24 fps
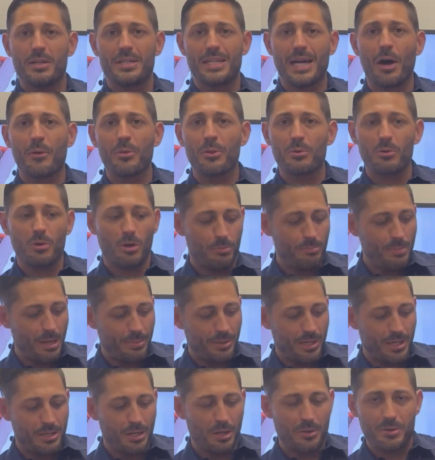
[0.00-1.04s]
down the road,
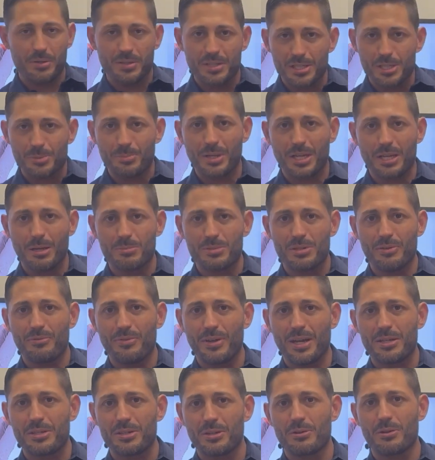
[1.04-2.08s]
maybe another disc becomes
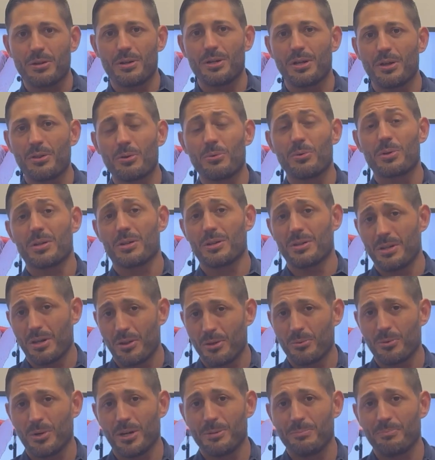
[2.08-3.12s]
affected or another
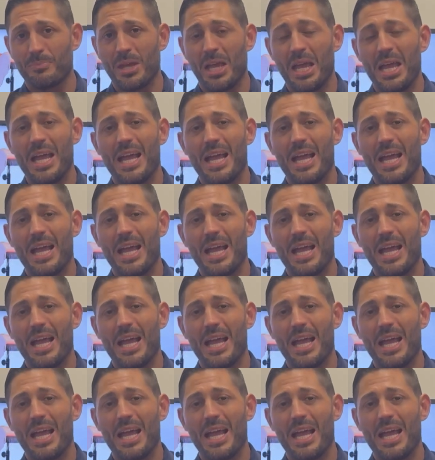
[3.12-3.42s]
one.